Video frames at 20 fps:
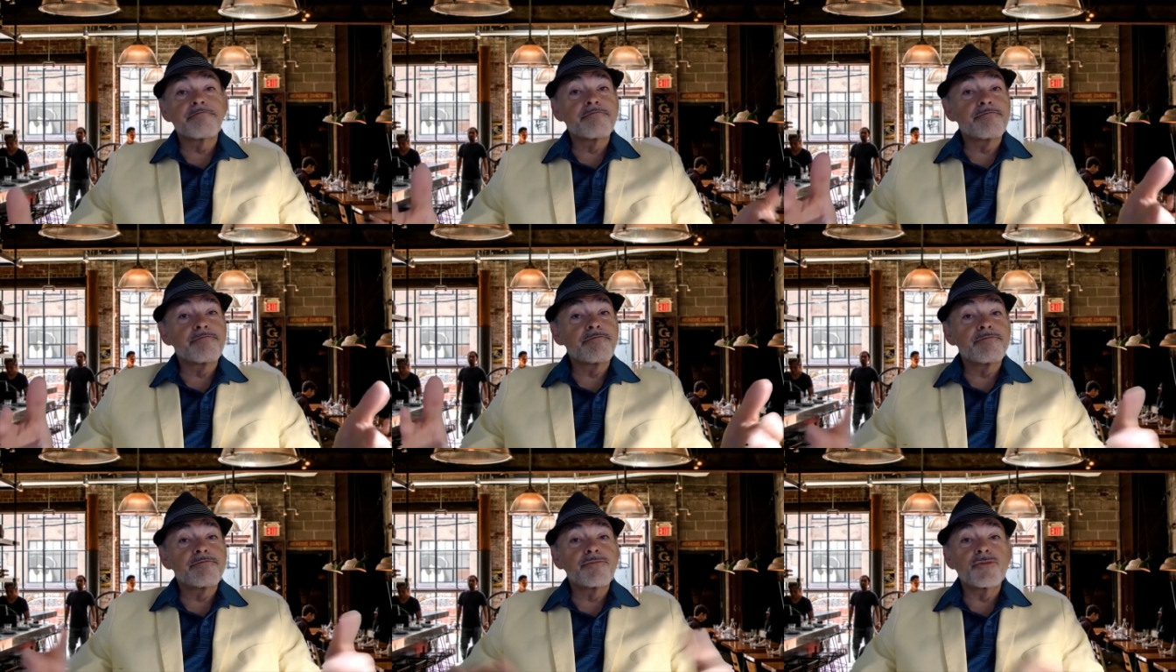
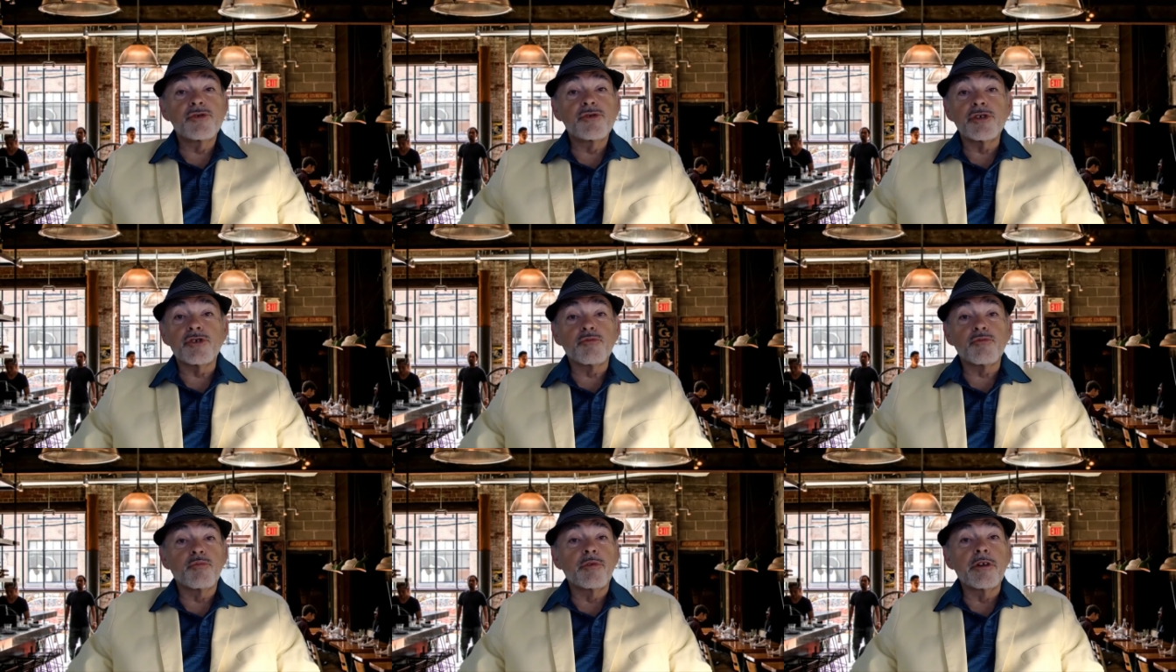Just
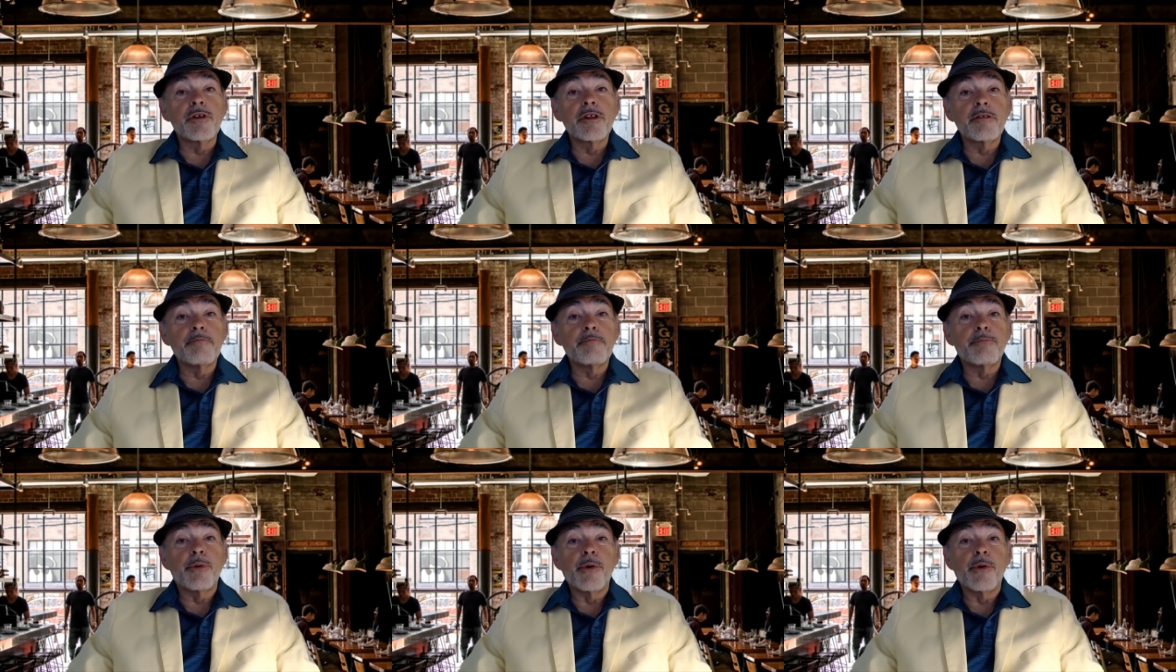one of the
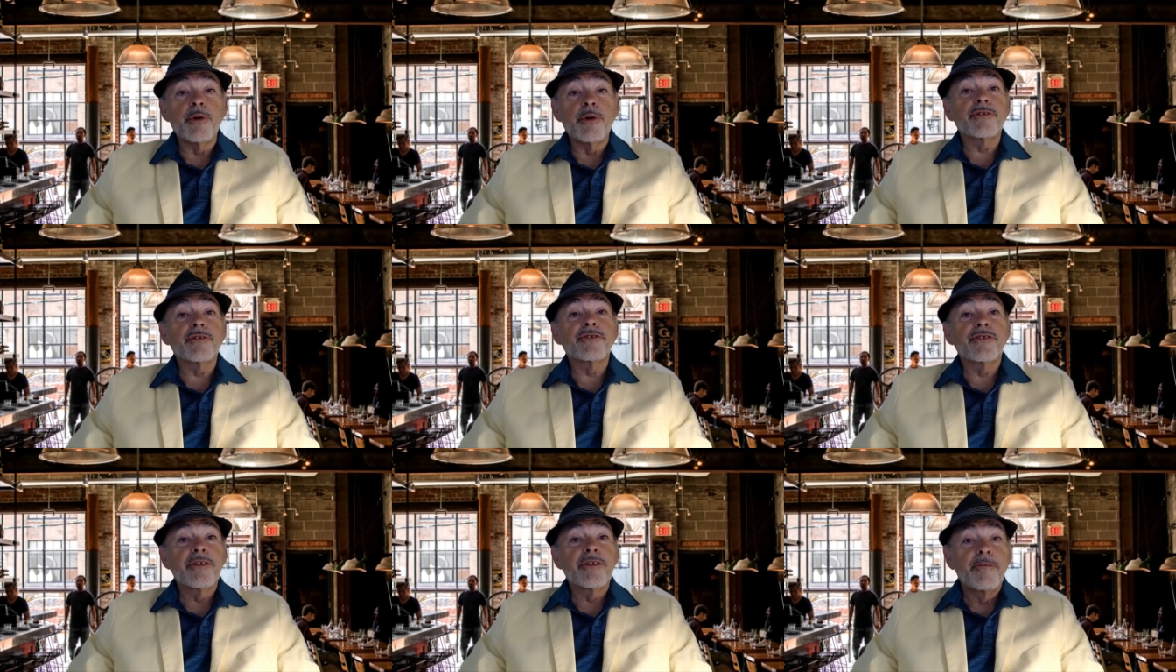perks
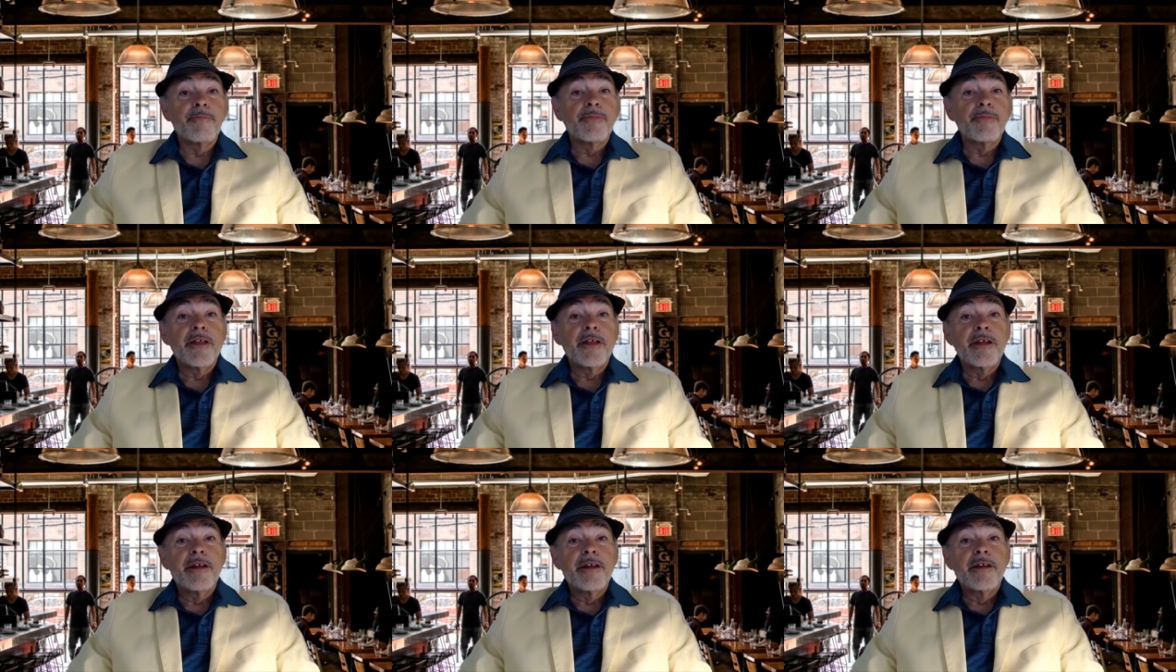
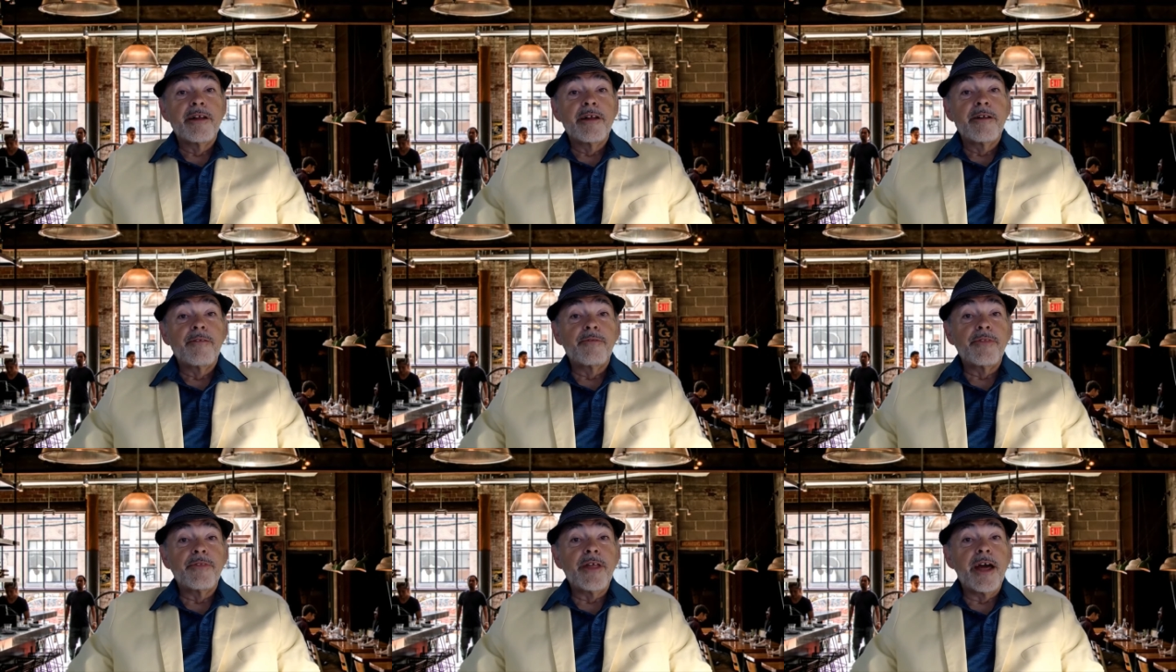
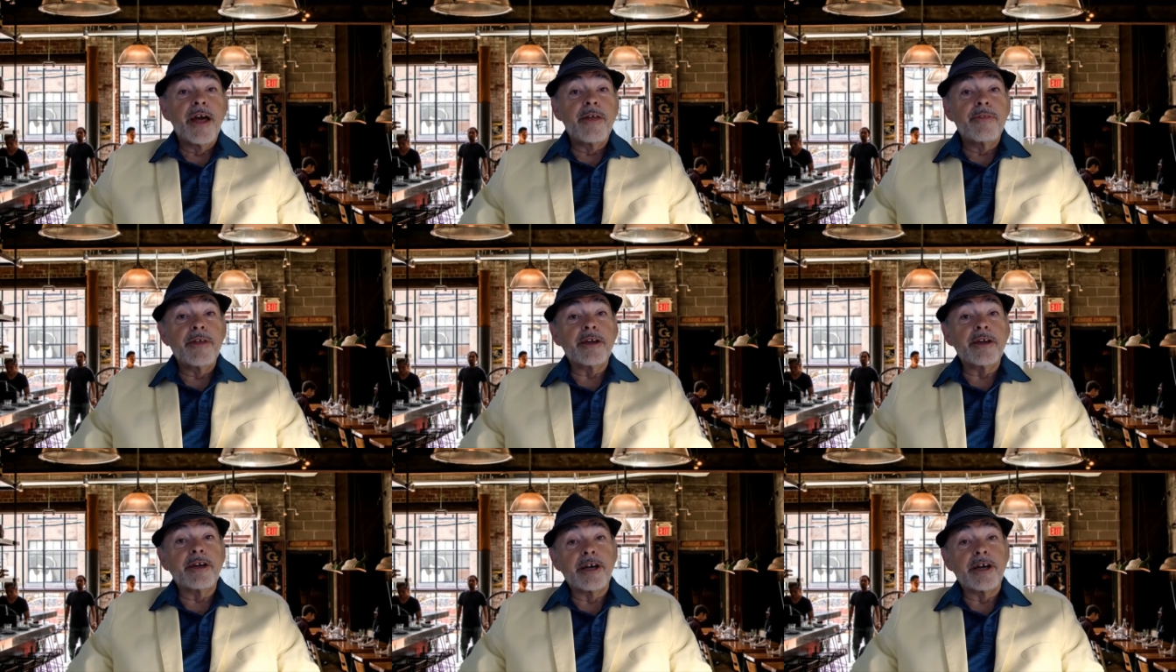that the
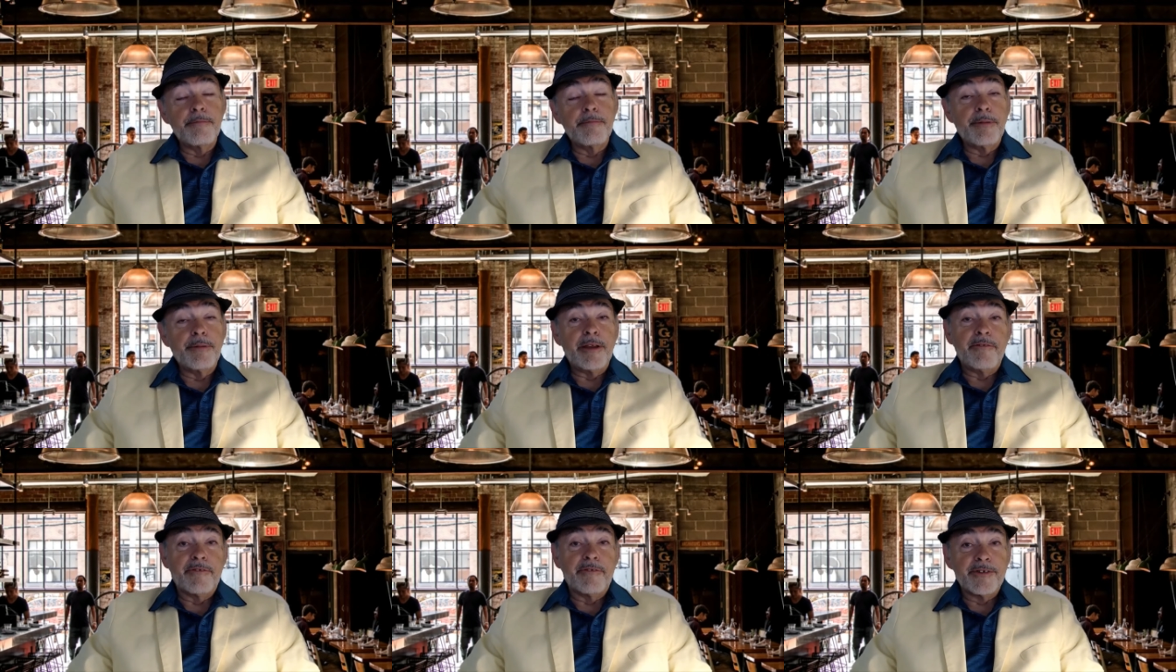company
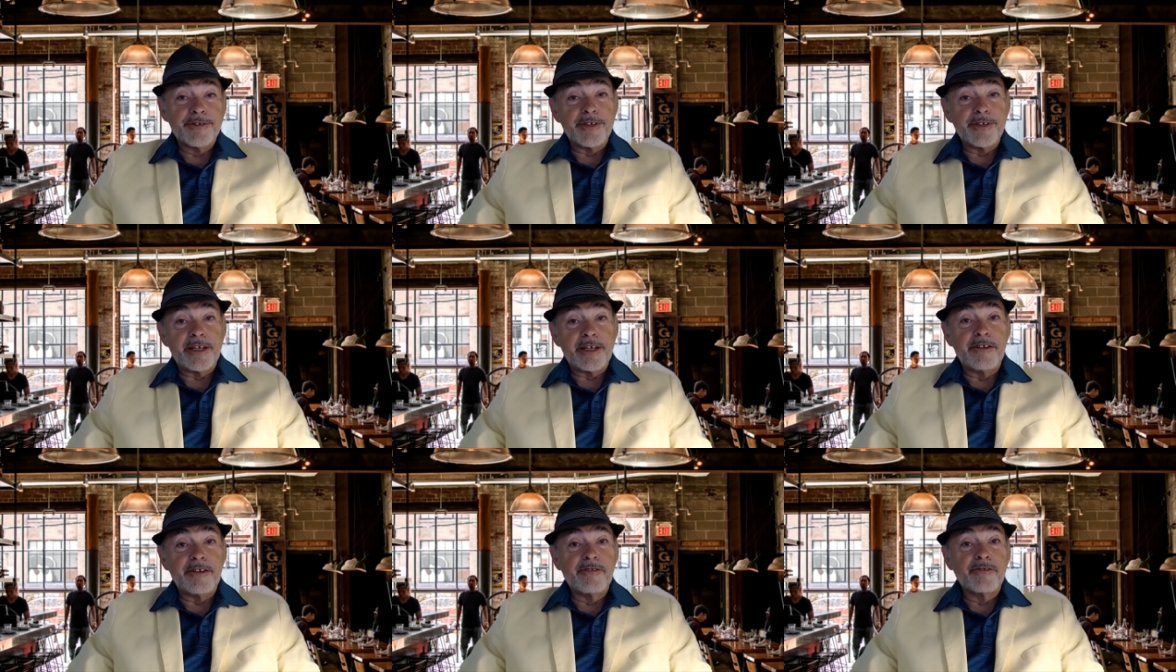
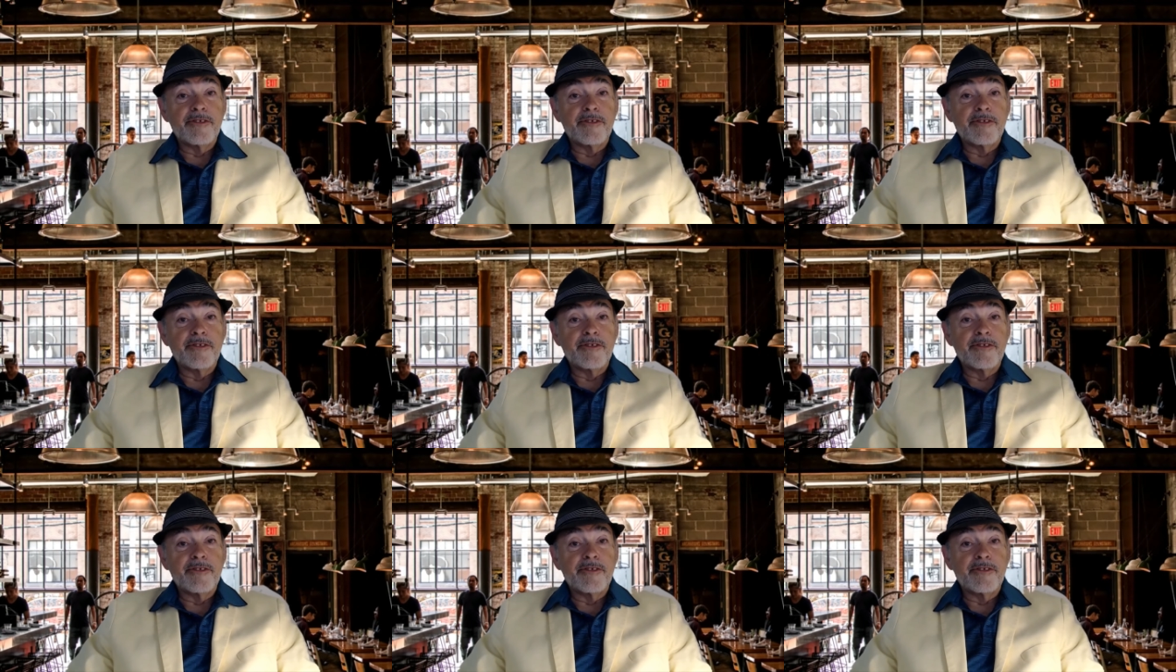receives